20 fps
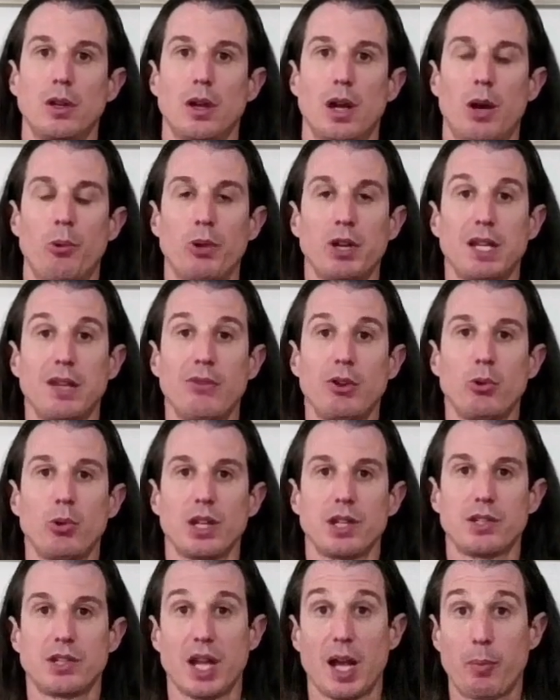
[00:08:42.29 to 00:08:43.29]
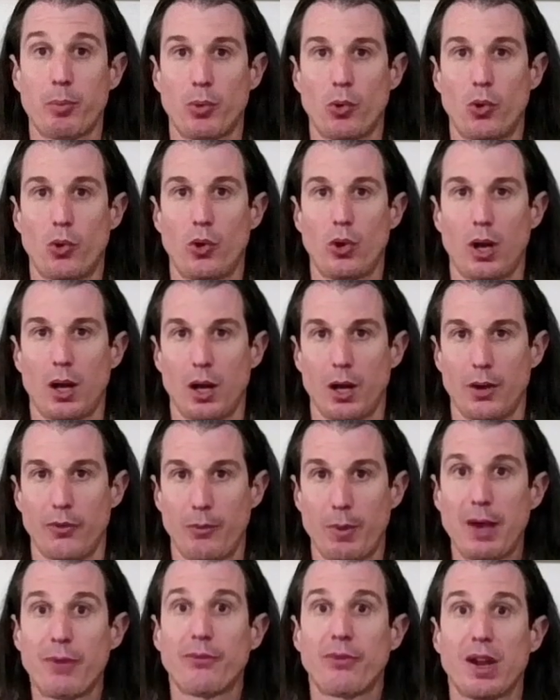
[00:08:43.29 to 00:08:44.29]
I want to give you an example of
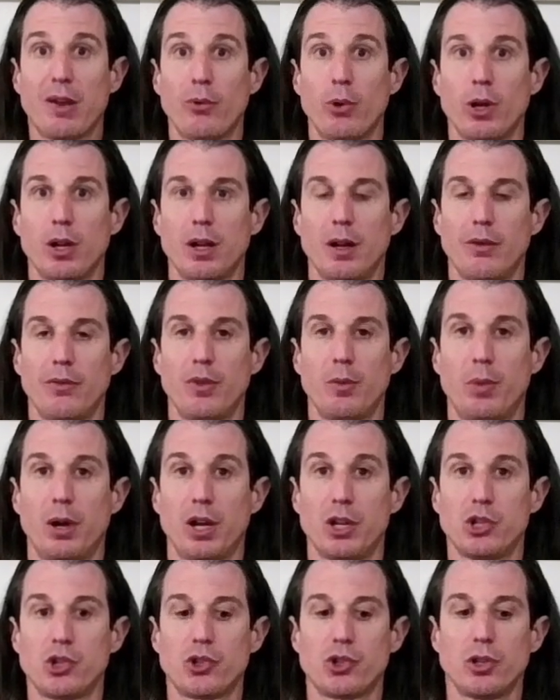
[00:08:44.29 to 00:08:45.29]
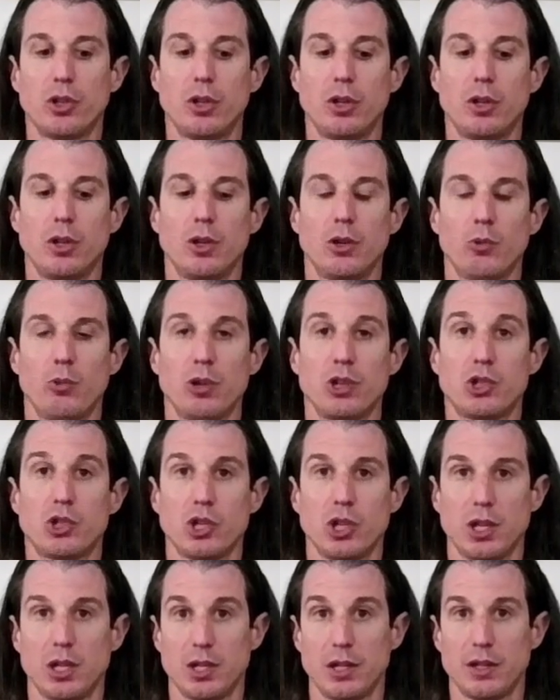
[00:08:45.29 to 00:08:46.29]
my favorite of the bunch, which
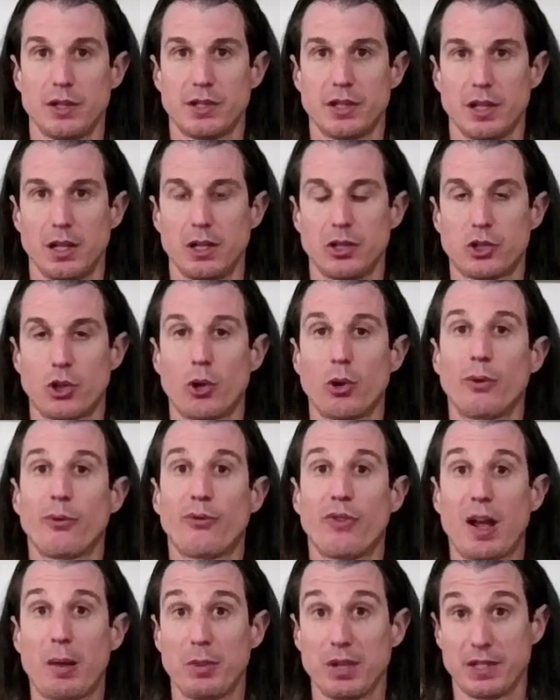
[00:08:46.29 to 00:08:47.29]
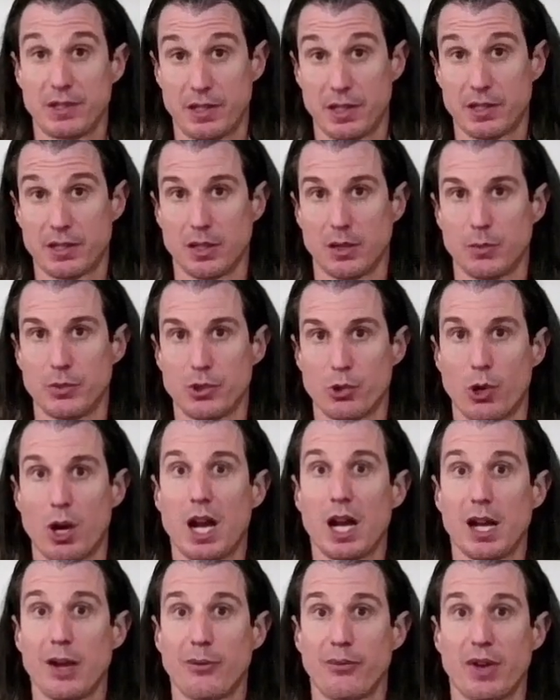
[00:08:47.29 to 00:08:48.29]
is internal family systems, or
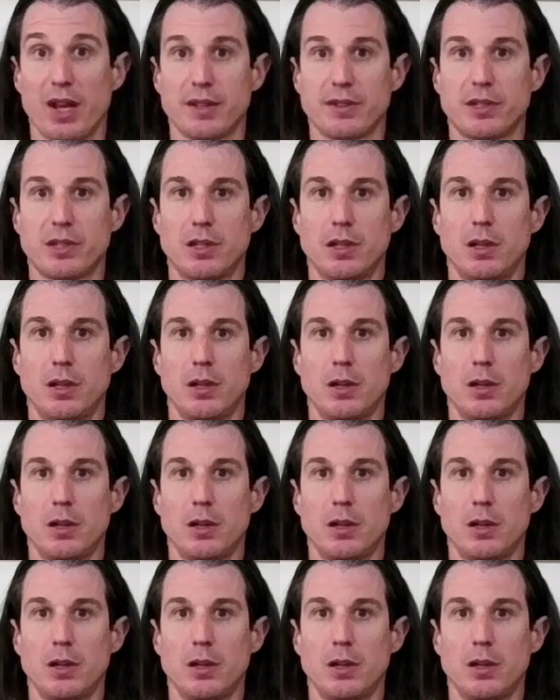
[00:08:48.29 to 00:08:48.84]
I F S.